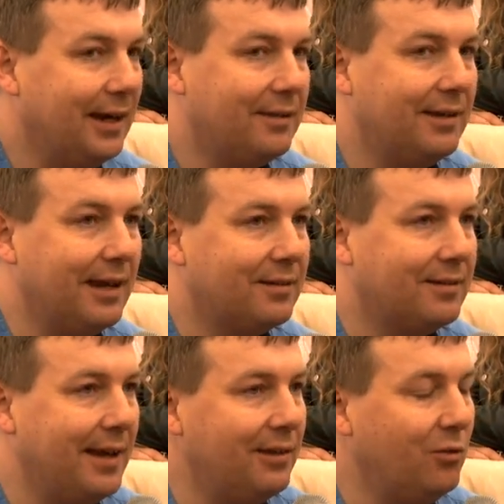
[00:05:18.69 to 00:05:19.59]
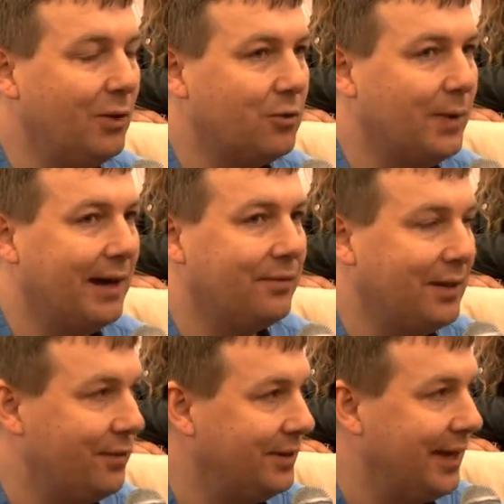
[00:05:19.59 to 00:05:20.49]
is the extent to which we have
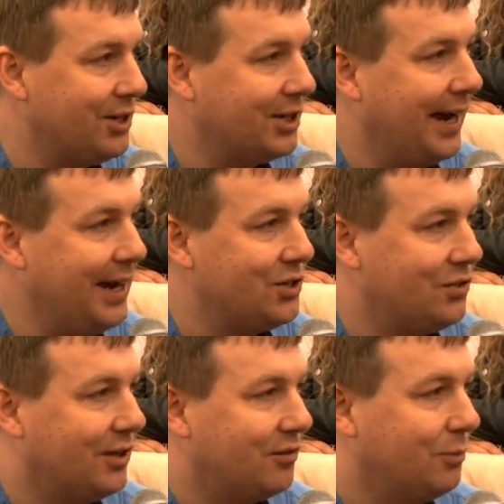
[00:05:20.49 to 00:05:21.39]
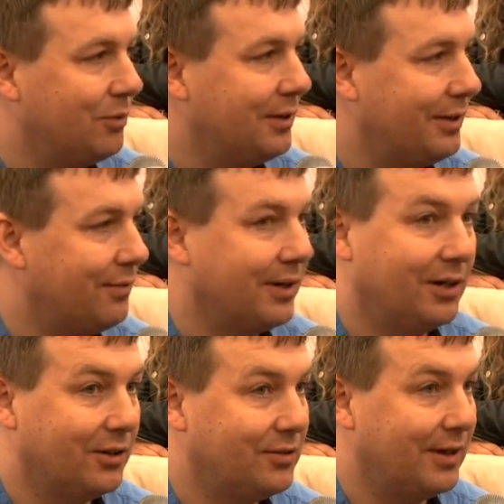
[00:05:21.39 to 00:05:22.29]
different education systems in different
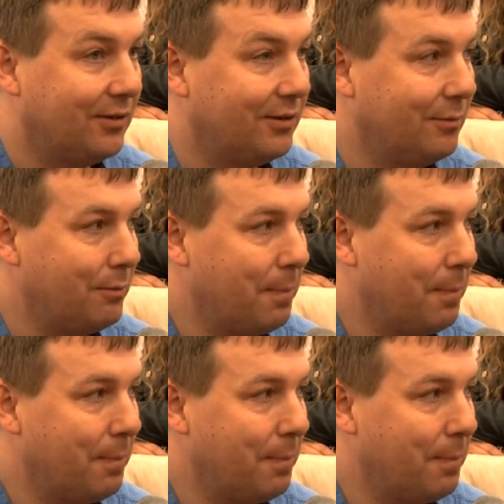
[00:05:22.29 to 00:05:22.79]
countries.